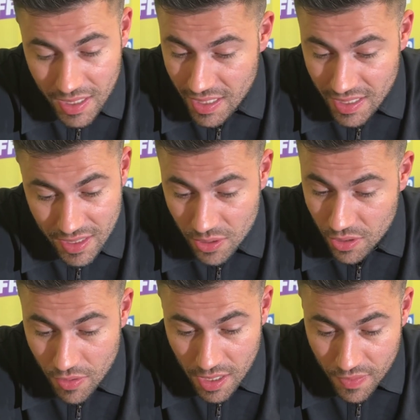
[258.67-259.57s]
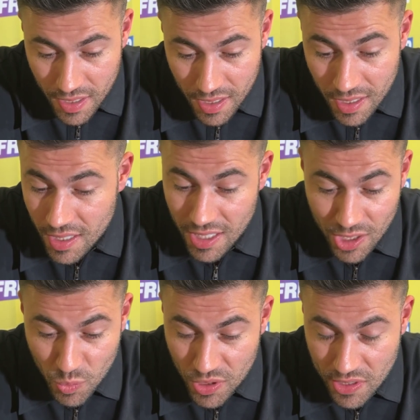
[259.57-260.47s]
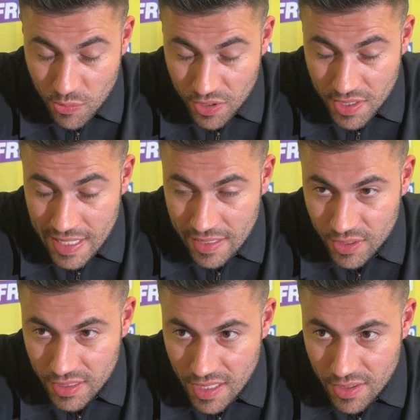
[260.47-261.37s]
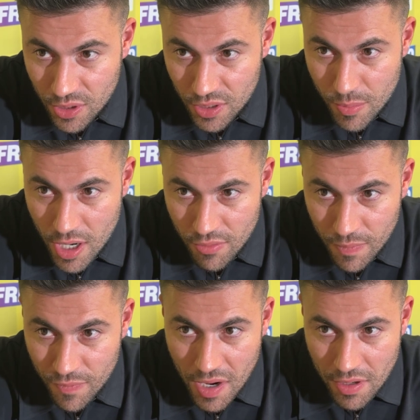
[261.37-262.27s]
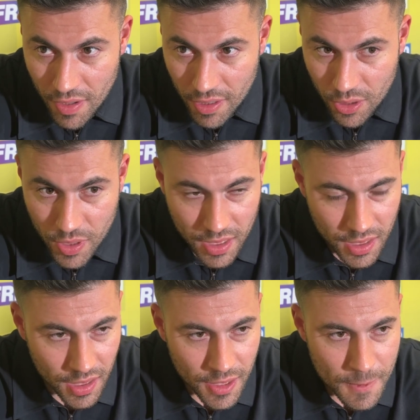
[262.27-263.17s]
He's still a great fighter. He's won his world title against Gulamarian very, very quickly.